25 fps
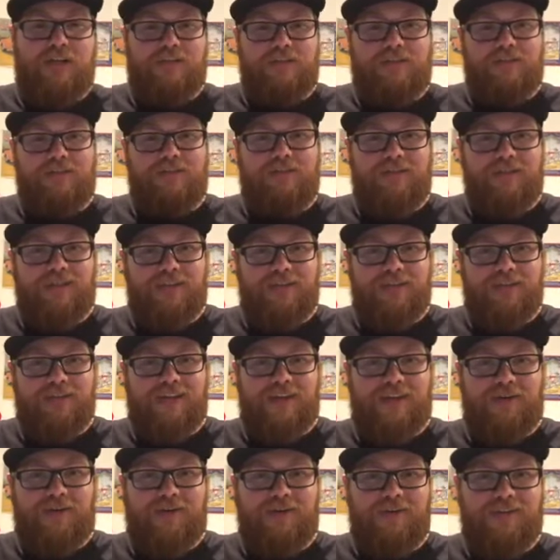And I was
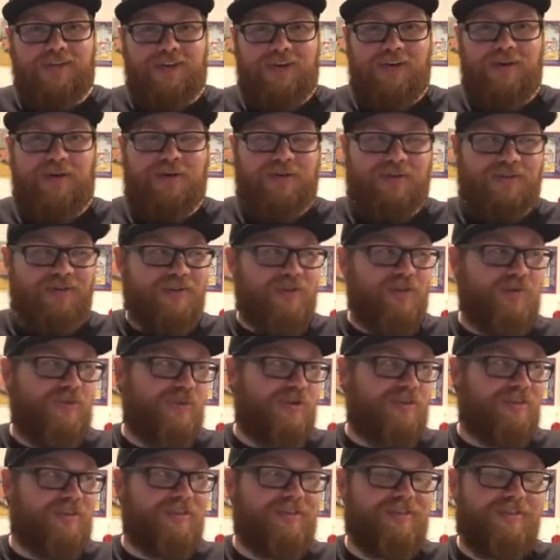like, oh,
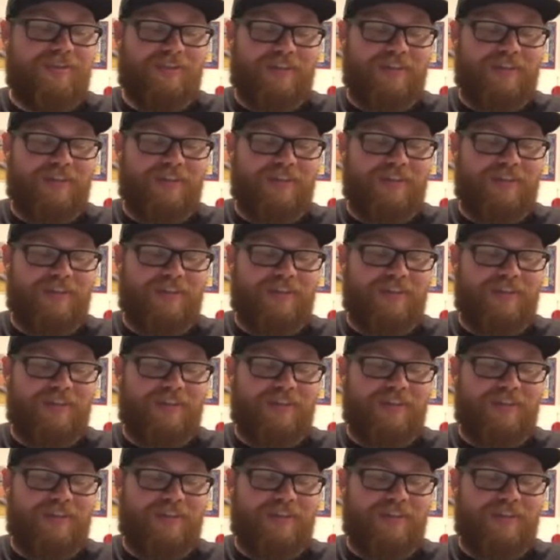cool.